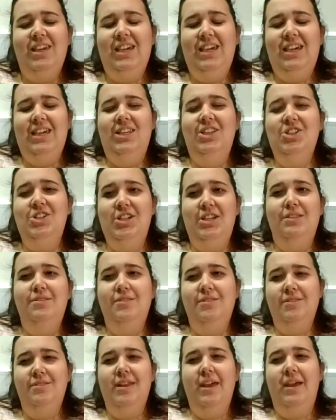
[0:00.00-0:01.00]
In
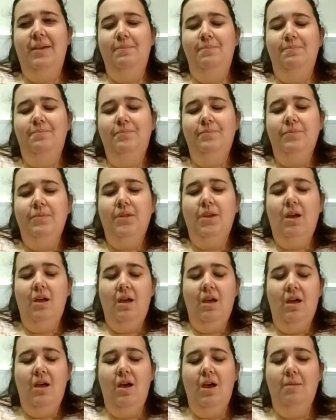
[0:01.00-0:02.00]
Jesus' name,
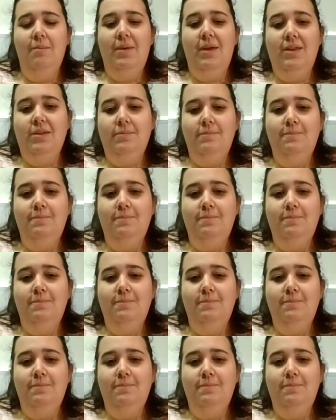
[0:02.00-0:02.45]
Amen.